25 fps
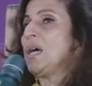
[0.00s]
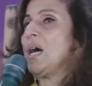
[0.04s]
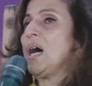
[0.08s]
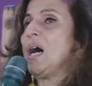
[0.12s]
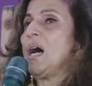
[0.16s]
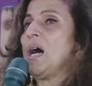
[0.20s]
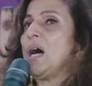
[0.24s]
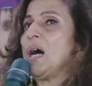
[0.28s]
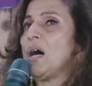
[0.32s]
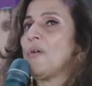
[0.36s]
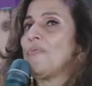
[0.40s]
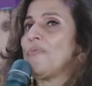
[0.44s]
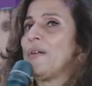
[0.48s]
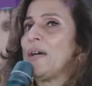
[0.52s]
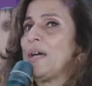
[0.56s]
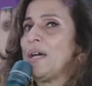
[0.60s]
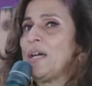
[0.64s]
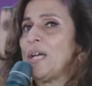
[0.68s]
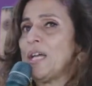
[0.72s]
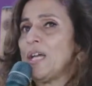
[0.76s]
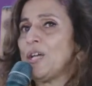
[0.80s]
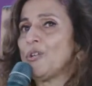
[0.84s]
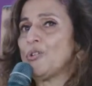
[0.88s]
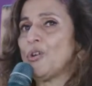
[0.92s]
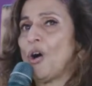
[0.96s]
where
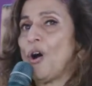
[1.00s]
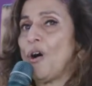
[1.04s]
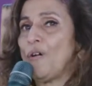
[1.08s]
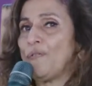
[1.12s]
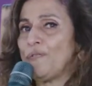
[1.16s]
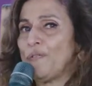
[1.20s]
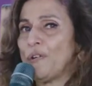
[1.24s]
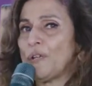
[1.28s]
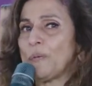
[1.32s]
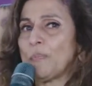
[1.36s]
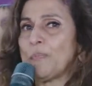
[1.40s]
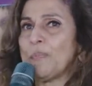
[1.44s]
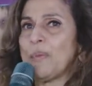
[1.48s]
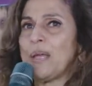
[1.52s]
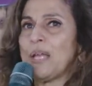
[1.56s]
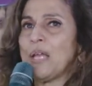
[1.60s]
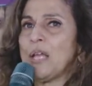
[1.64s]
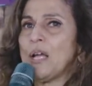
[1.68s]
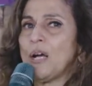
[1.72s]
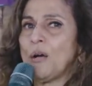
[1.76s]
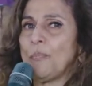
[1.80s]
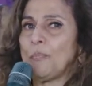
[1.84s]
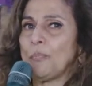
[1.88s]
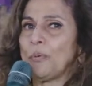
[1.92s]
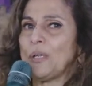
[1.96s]
he'd offered
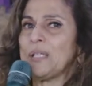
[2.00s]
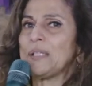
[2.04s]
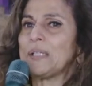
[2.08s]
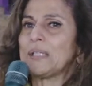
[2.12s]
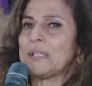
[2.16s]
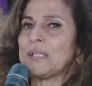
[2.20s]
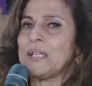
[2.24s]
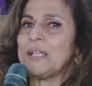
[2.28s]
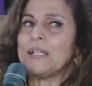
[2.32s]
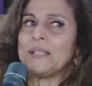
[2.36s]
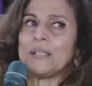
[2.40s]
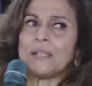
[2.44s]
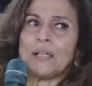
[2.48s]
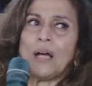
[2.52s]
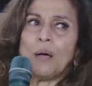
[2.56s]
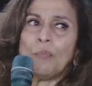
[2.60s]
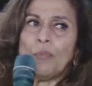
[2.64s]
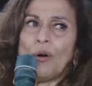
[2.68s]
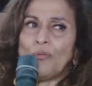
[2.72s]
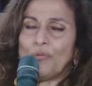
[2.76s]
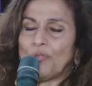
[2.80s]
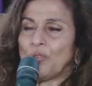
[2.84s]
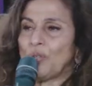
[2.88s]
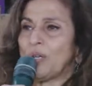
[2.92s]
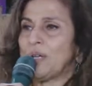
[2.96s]
me a princely sum
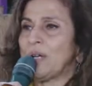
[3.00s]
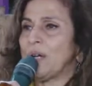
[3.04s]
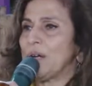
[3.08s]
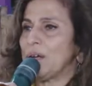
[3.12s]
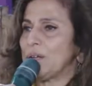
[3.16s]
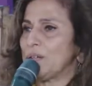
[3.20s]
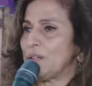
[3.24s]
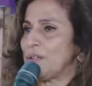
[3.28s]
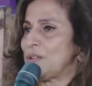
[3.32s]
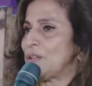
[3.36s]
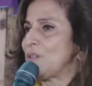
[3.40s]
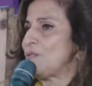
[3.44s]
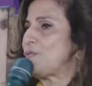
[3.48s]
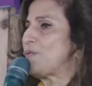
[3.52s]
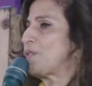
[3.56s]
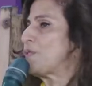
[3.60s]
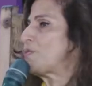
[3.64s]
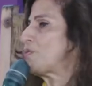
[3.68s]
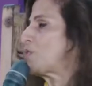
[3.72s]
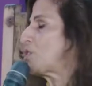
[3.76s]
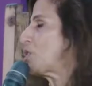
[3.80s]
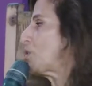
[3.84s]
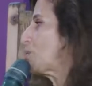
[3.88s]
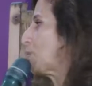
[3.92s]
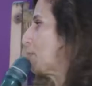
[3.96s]
of
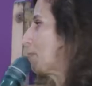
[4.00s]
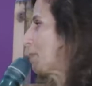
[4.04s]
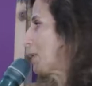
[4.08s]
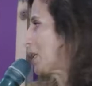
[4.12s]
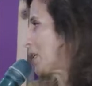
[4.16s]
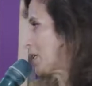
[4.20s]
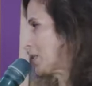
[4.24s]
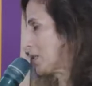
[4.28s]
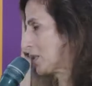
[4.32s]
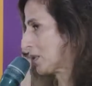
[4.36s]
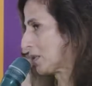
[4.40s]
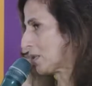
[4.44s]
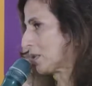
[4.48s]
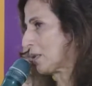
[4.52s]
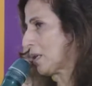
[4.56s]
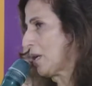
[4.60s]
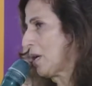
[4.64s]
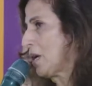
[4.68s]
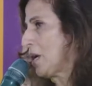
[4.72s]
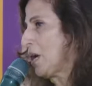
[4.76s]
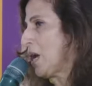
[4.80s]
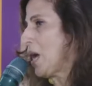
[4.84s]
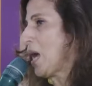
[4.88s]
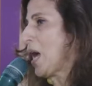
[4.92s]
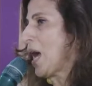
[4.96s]
350 rupees
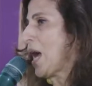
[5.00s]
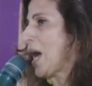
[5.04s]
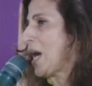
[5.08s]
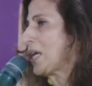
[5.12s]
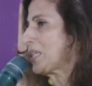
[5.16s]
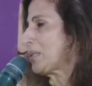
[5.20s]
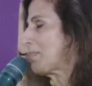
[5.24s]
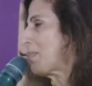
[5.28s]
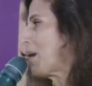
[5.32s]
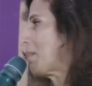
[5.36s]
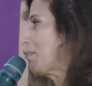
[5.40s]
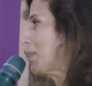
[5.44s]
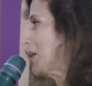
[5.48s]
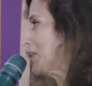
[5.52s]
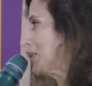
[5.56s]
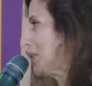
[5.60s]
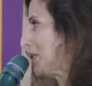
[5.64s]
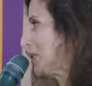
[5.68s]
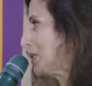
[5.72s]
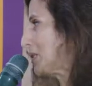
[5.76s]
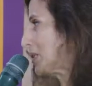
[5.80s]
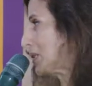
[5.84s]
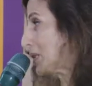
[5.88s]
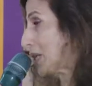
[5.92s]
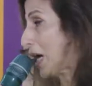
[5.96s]
as my
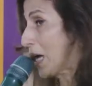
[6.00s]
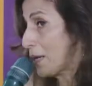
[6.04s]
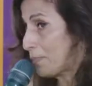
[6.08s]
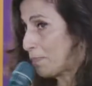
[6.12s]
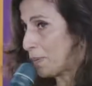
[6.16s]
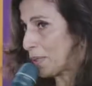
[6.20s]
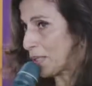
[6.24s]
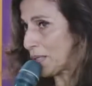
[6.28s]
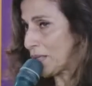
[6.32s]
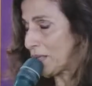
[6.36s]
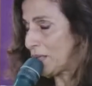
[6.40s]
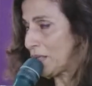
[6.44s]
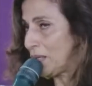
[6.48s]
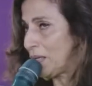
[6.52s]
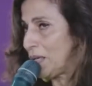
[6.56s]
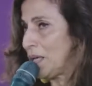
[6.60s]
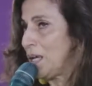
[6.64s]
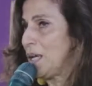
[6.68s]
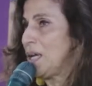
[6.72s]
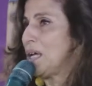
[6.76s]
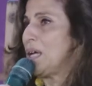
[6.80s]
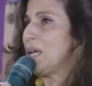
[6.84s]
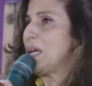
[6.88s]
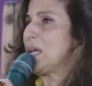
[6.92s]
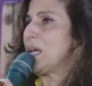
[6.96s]
monthly stipend,
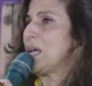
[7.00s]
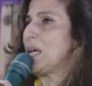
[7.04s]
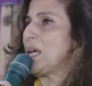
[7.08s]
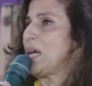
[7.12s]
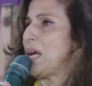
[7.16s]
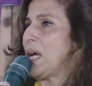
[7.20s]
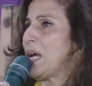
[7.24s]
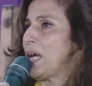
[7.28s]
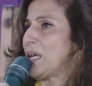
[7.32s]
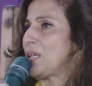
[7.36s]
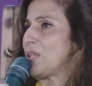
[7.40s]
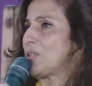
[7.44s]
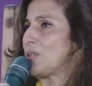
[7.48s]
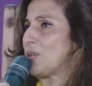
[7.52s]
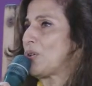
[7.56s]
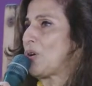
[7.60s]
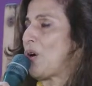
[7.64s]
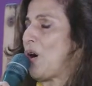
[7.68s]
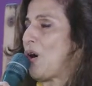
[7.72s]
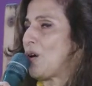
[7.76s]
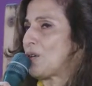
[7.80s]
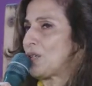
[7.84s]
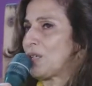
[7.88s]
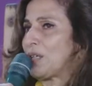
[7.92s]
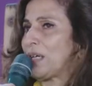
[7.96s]
and
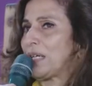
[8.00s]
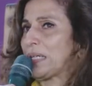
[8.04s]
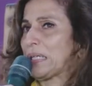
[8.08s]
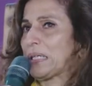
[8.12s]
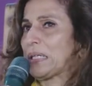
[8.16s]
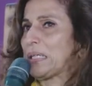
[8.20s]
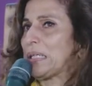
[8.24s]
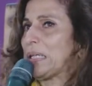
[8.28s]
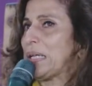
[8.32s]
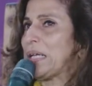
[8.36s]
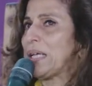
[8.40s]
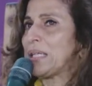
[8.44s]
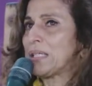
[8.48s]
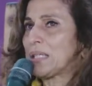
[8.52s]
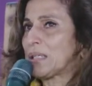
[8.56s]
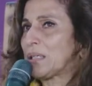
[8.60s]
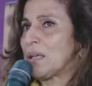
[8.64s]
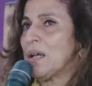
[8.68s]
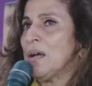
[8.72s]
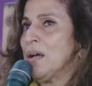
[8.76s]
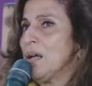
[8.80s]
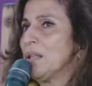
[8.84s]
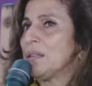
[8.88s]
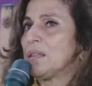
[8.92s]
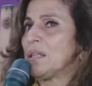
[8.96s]
got at least
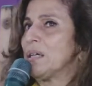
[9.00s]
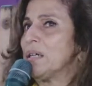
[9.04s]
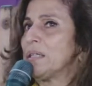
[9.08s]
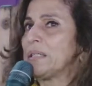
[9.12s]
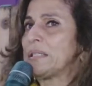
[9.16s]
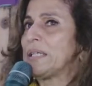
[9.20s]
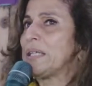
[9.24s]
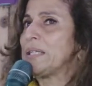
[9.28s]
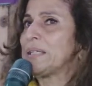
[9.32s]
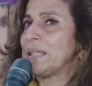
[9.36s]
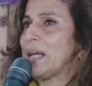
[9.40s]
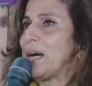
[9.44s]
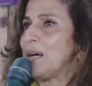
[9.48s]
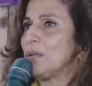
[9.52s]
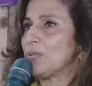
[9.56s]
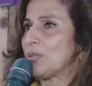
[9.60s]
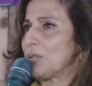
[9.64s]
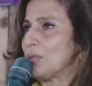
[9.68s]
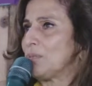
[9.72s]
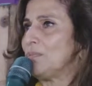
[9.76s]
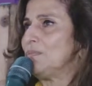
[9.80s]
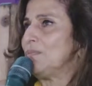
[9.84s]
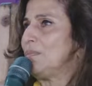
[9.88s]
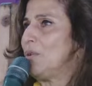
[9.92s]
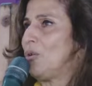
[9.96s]

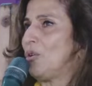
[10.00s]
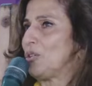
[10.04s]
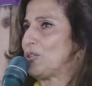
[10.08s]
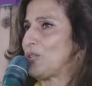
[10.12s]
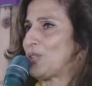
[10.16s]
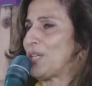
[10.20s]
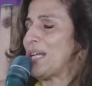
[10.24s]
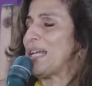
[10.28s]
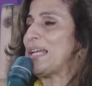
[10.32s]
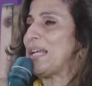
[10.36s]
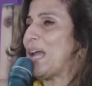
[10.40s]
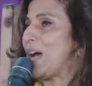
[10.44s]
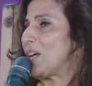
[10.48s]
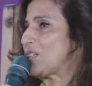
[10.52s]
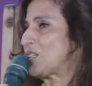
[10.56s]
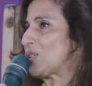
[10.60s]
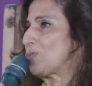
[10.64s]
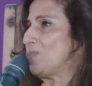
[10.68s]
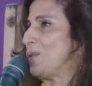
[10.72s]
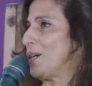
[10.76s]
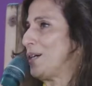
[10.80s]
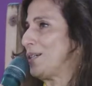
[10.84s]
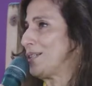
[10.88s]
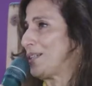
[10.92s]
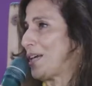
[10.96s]
30,000 or 3 lakhs
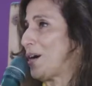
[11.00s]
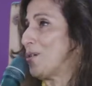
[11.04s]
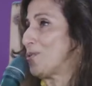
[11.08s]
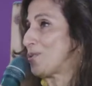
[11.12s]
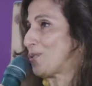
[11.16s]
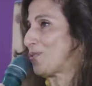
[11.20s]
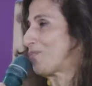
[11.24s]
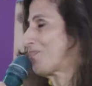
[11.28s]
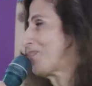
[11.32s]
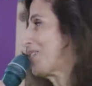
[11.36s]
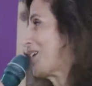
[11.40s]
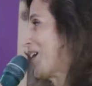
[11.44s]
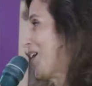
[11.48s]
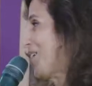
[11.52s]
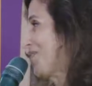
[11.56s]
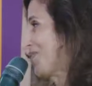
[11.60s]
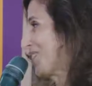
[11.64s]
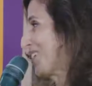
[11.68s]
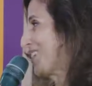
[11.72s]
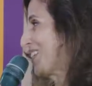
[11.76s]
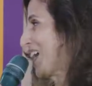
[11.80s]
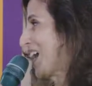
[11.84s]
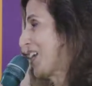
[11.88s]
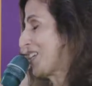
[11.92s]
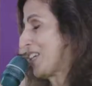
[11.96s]
worth out of me
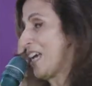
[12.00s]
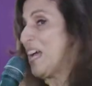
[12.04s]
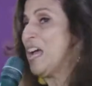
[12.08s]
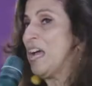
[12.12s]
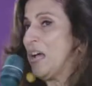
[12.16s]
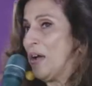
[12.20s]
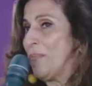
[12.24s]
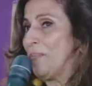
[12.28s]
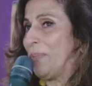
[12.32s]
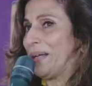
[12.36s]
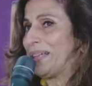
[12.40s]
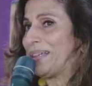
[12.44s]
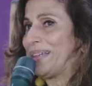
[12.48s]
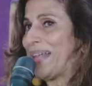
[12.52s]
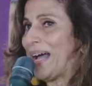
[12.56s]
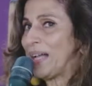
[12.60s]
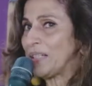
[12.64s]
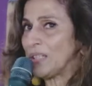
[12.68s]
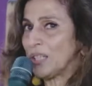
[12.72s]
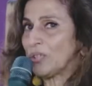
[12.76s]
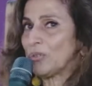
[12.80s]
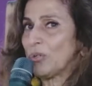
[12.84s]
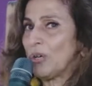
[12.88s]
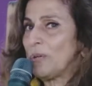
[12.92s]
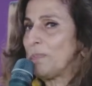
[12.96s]
after that. But
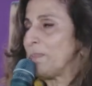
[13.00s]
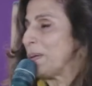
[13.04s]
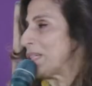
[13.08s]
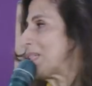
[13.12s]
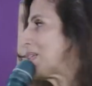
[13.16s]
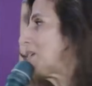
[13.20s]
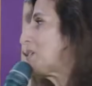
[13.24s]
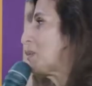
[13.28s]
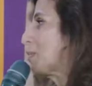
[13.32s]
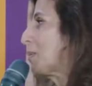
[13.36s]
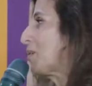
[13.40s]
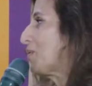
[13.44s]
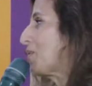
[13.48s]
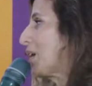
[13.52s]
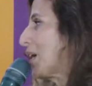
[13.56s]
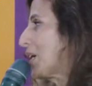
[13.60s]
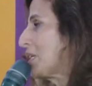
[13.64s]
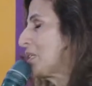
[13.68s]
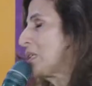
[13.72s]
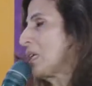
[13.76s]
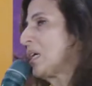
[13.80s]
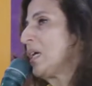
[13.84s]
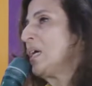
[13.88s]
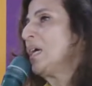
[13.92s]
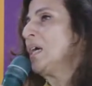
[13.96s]
that's a good businessman,
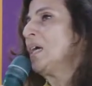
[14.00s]
right?